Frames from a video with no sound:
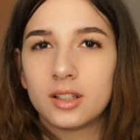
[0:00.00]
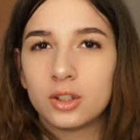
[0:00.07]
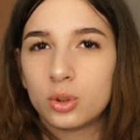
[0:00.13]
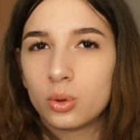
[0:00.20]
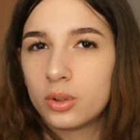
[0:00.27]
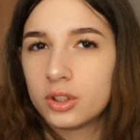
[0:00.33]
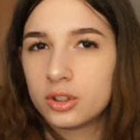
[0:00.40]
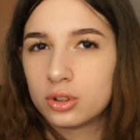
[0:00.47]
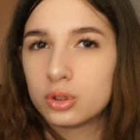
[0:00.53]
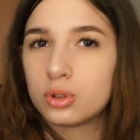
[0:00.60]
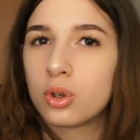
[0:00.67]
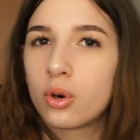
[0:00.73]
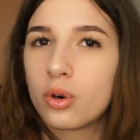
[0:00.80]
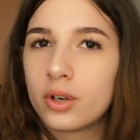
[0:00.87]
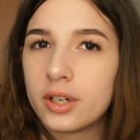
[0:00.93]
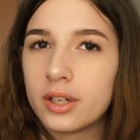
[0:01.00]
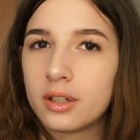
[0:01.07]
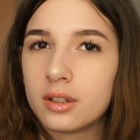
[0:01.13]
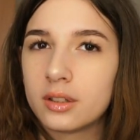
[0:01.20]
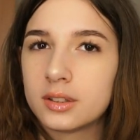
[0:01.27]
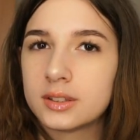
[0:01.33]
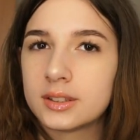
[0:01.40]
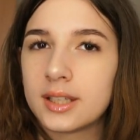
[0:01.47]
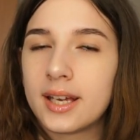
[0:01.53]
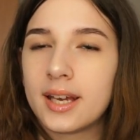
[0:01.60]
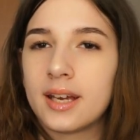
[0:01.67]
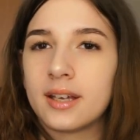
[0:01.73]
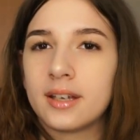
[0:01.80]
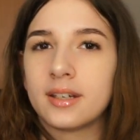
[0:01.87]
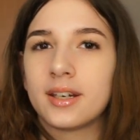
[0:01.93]
doing tutorials
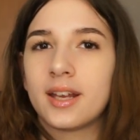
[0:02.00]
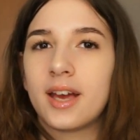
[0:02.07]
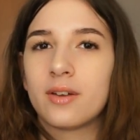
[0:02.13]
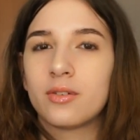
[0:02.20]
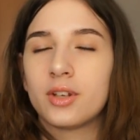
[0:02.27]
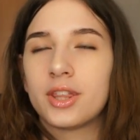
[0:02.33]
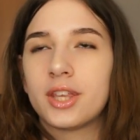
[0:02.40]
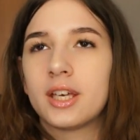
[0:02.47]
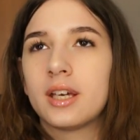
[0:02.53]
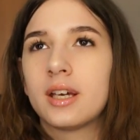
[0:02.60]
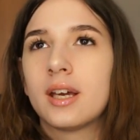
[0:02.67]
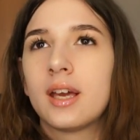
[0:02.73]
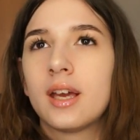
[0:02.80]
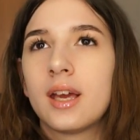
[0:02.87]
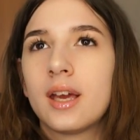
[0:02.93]
and everything.